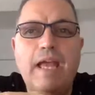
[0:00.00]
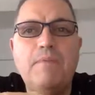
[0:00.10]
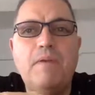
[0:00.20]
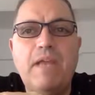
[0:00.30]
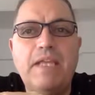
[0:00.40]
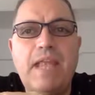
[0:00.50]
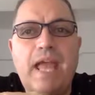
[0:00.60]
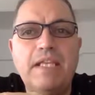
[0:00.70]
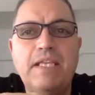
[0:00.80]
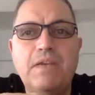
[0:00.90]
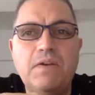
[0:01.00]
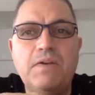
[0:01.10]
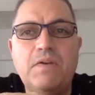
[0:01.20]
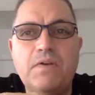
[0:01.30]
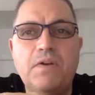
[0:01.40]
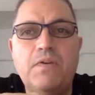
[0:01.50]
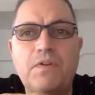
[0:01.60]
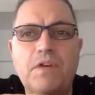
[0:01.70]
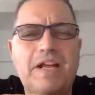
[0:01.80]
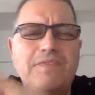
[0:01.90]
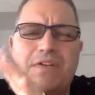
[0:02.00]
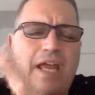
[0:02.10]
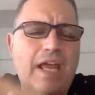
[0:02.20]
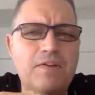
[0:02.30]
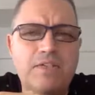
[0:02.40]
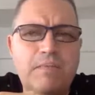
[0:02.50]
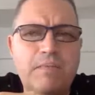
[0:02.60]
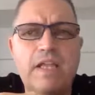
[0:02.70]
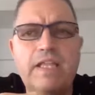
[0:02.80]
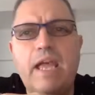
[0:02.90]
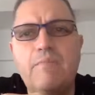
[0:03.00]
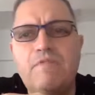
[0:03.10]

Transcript: I, I, probably had 90 or or or 109 or something like that.